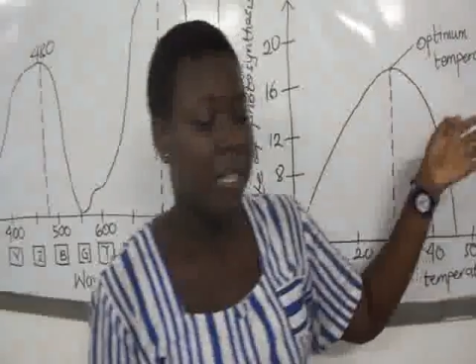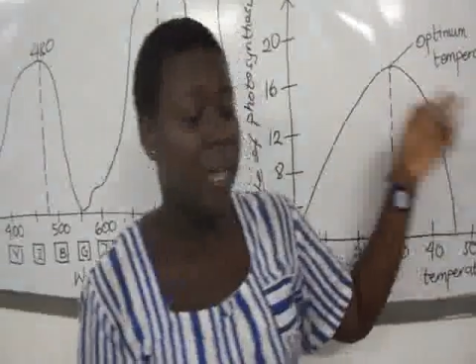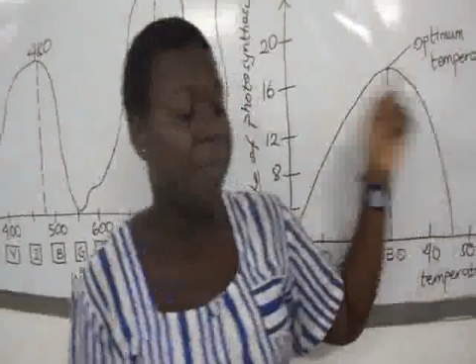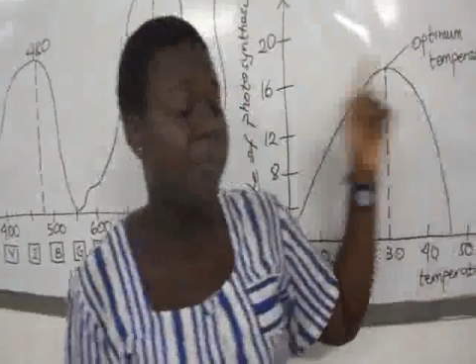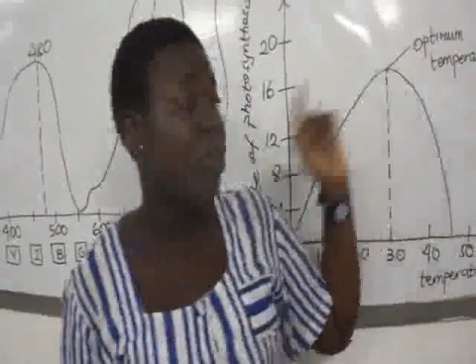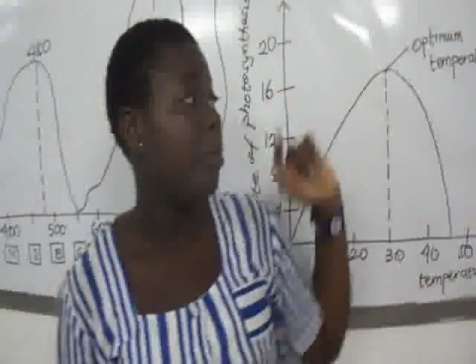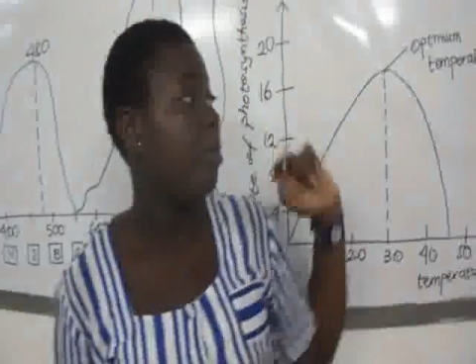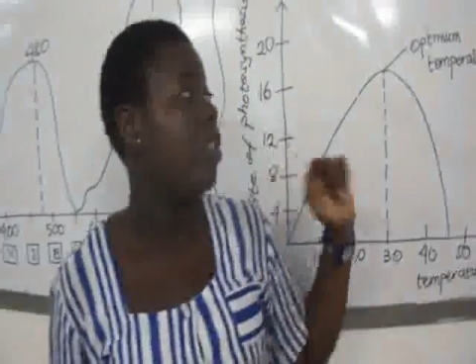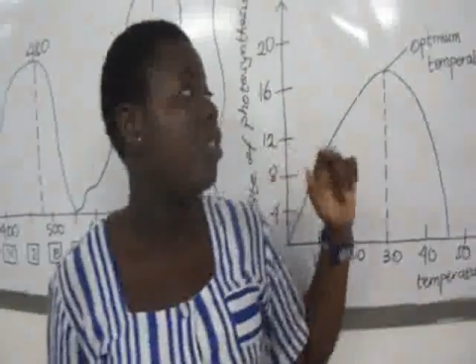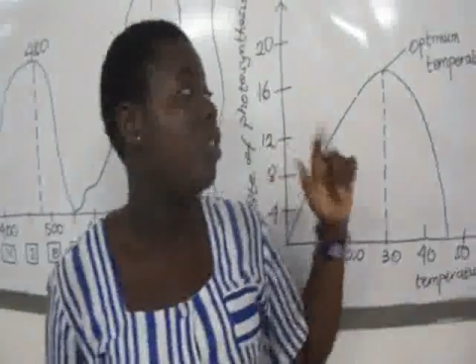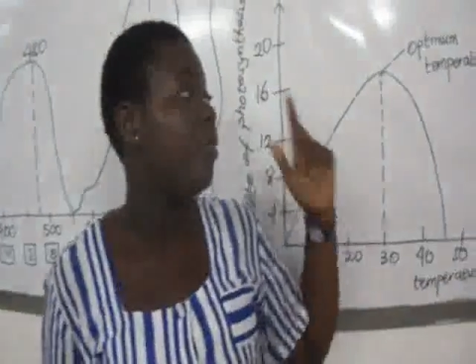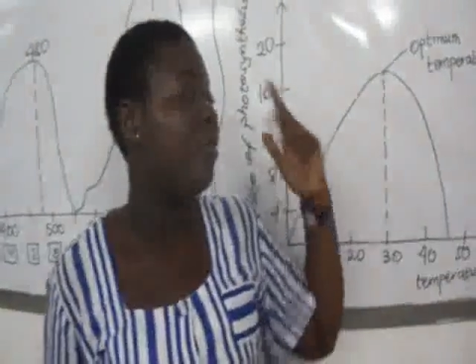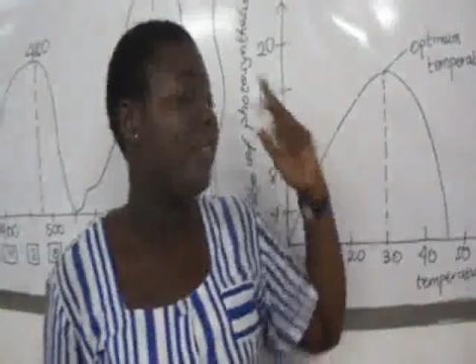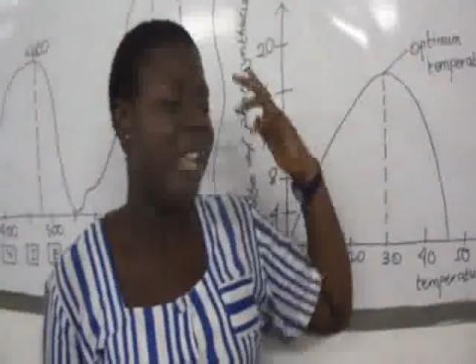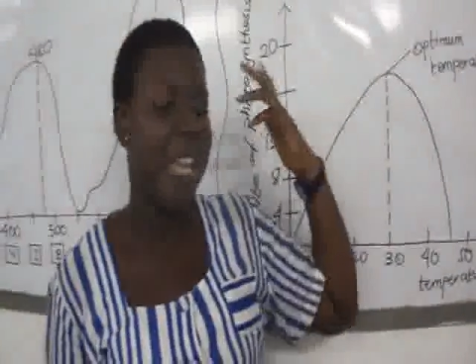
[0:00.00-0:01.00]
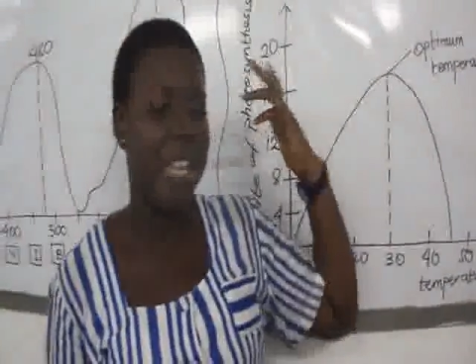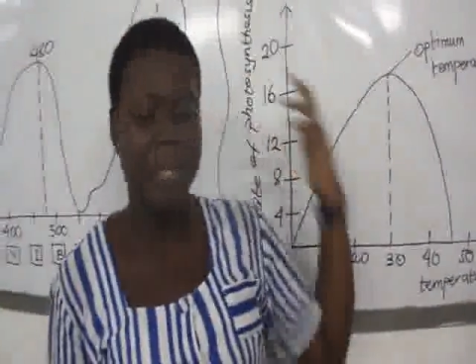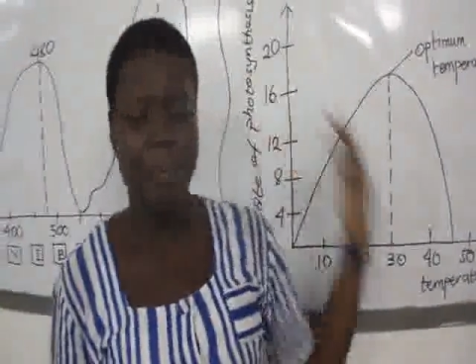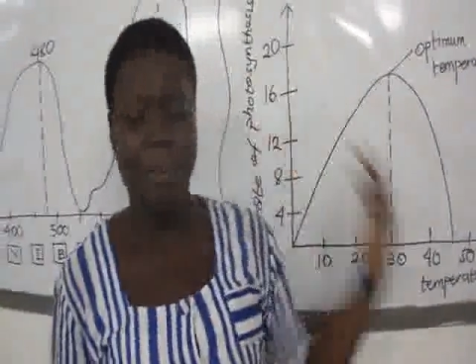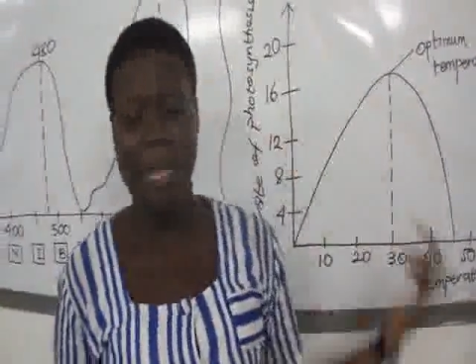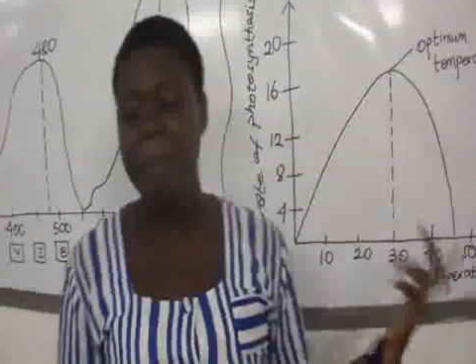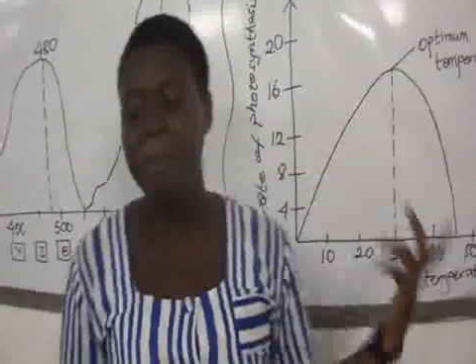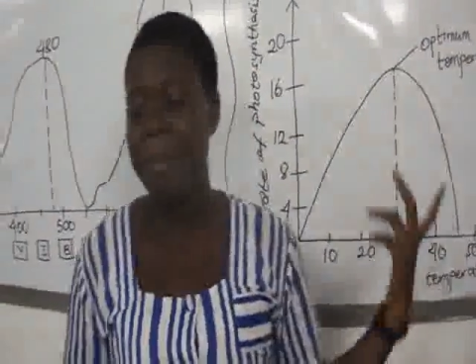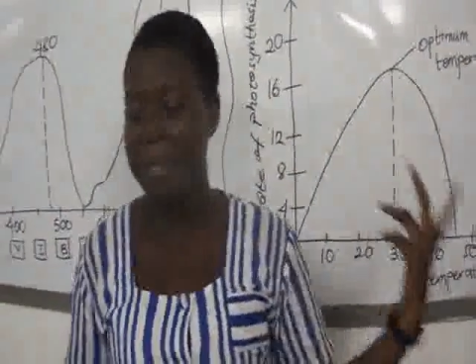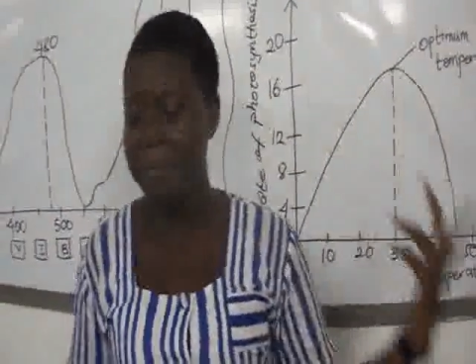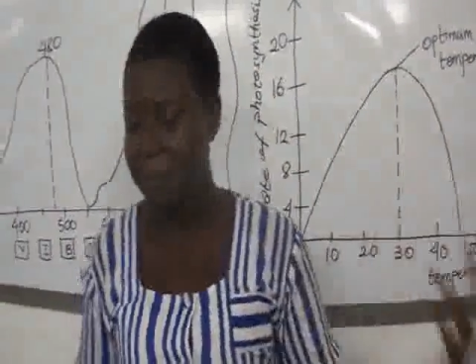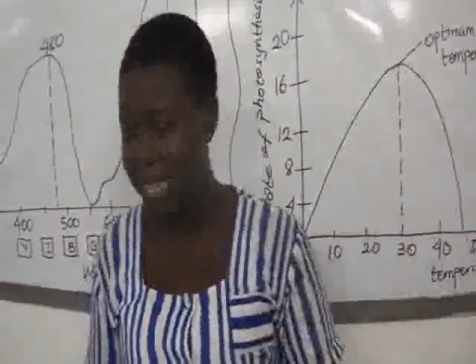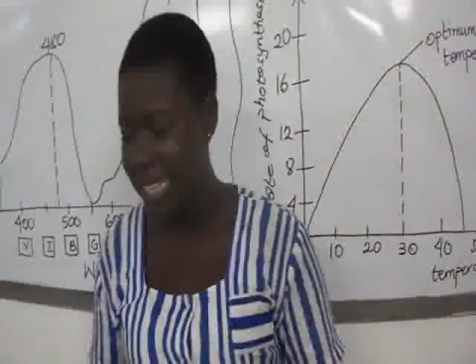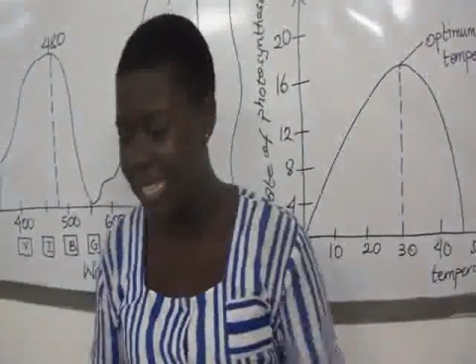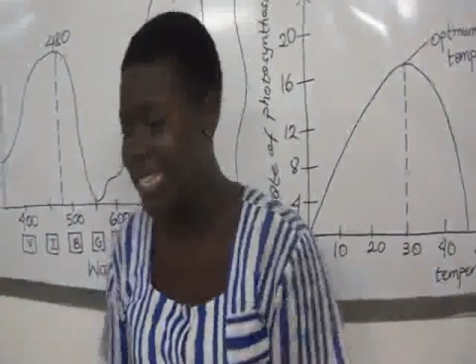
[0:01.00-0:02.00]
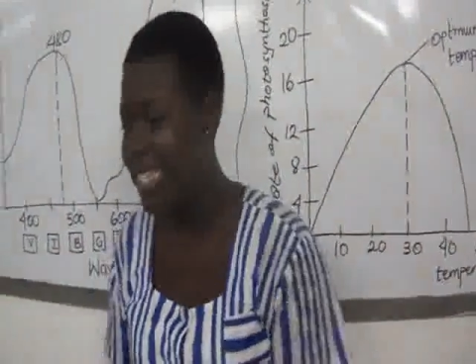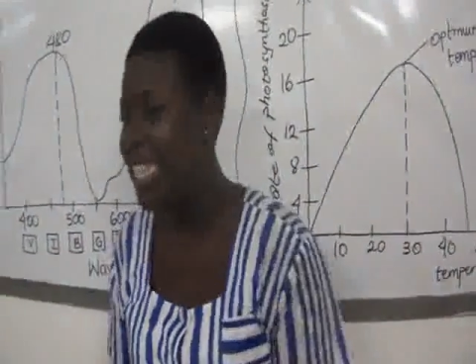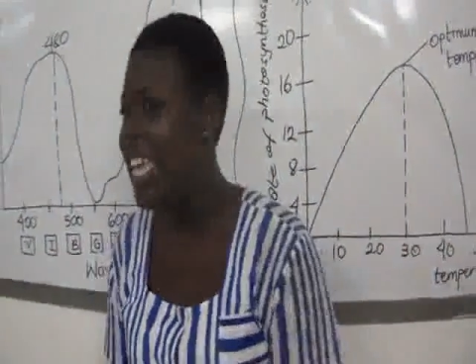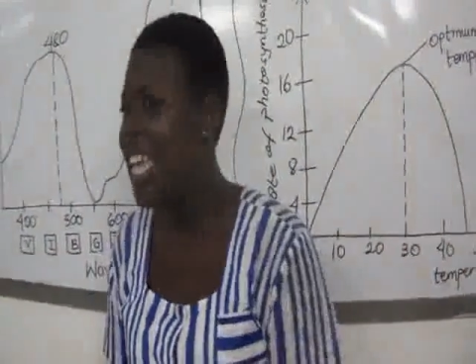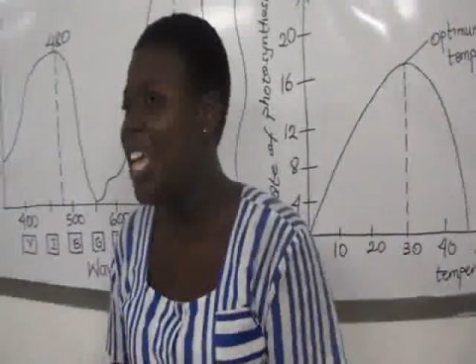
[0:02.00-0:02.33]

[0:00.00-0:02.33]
the absorption of light by pigments.